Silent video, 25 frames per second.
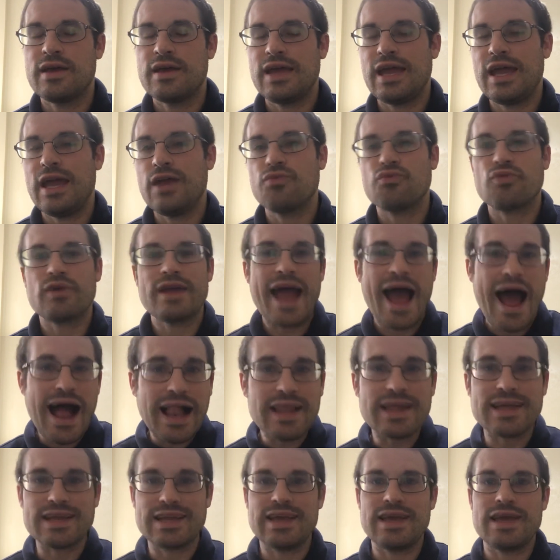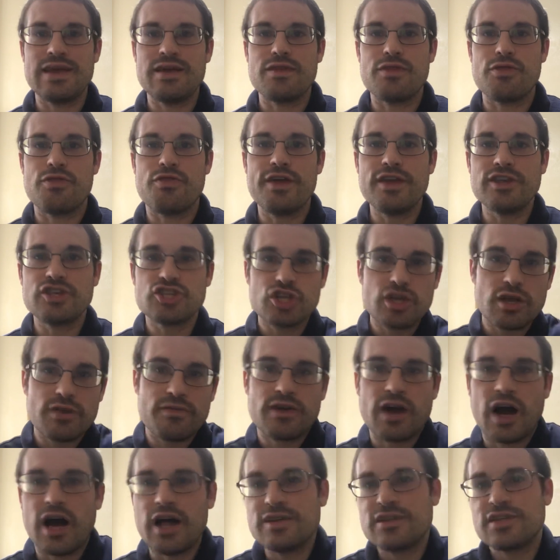In reality, this should have
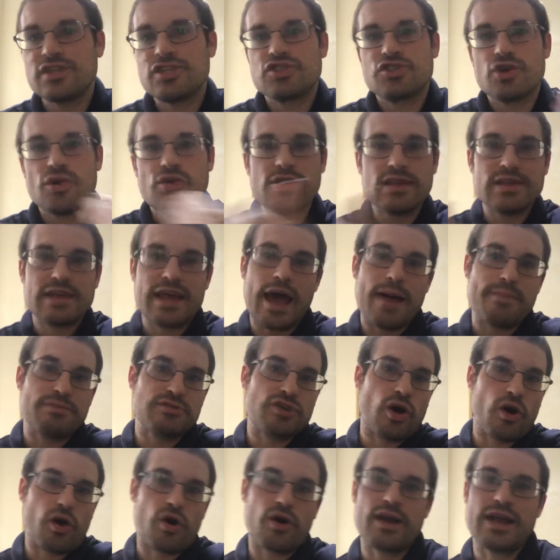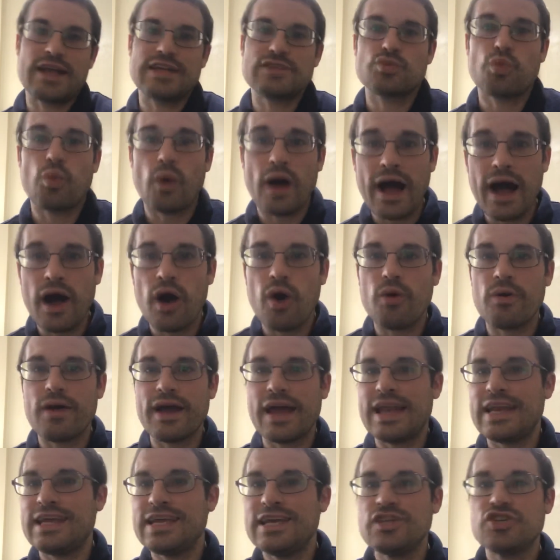gone to Jonadab's heart as well,
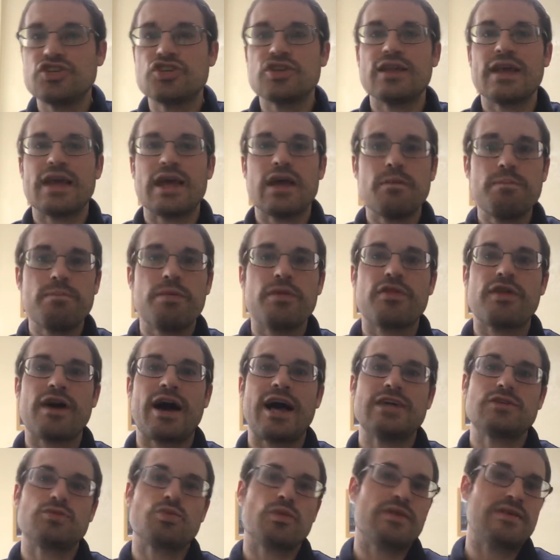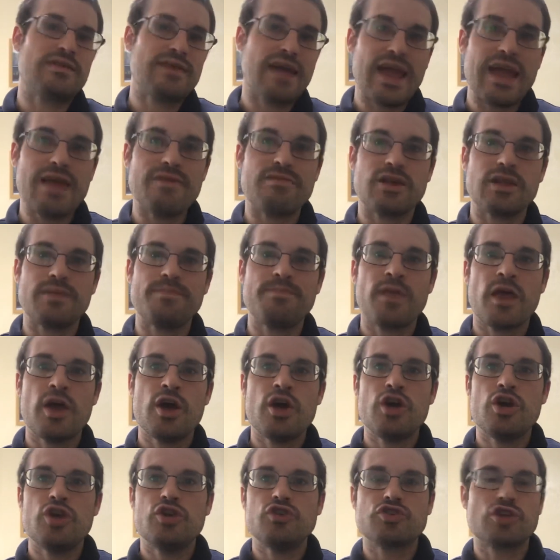and he should empathize with David,
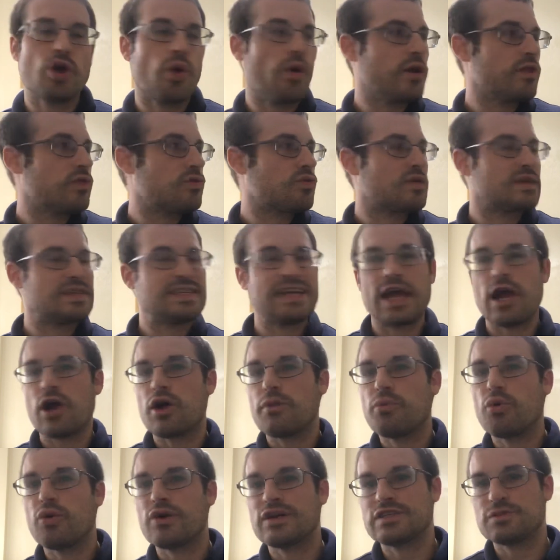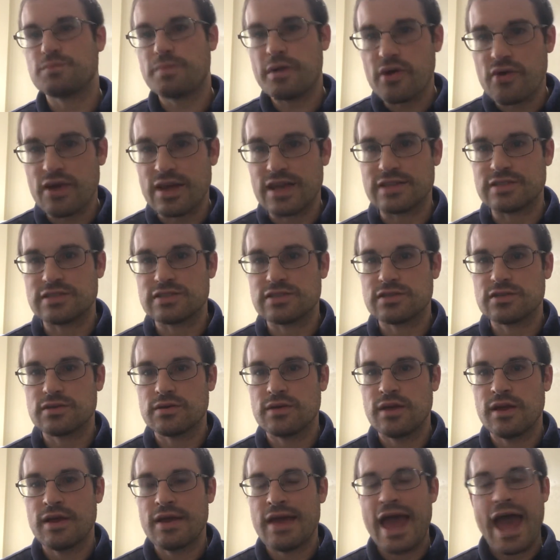who's going through a terrible experience.
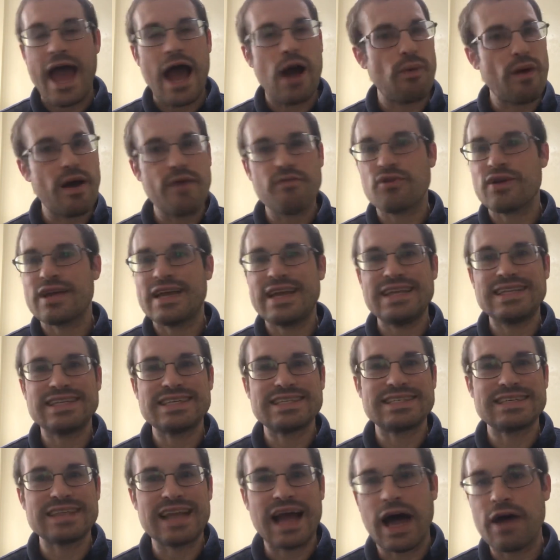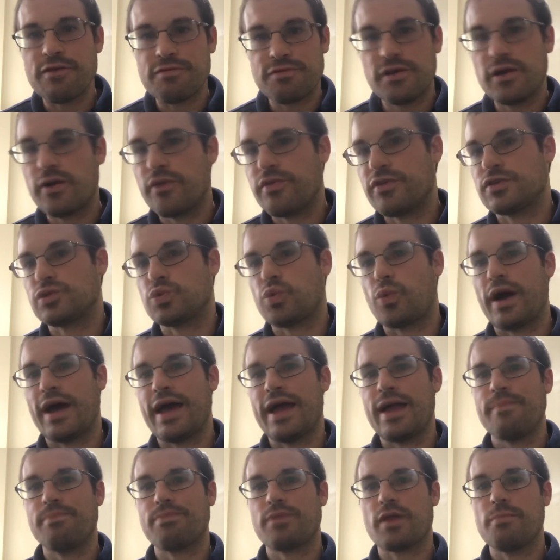However, he does not feel this
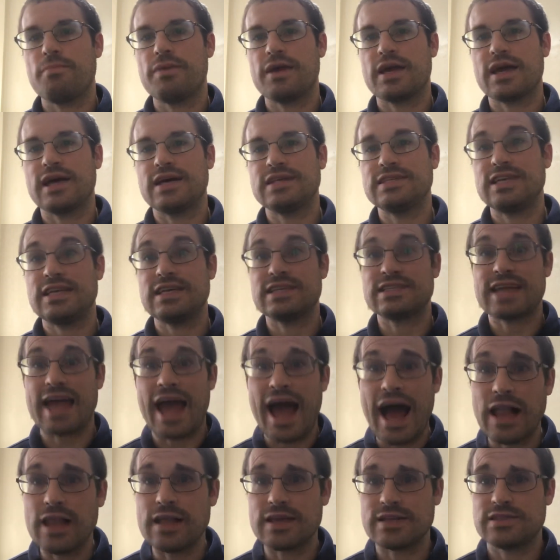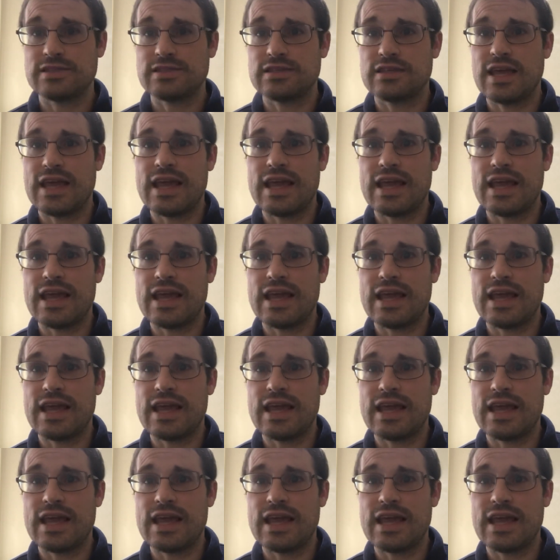way because he is callous.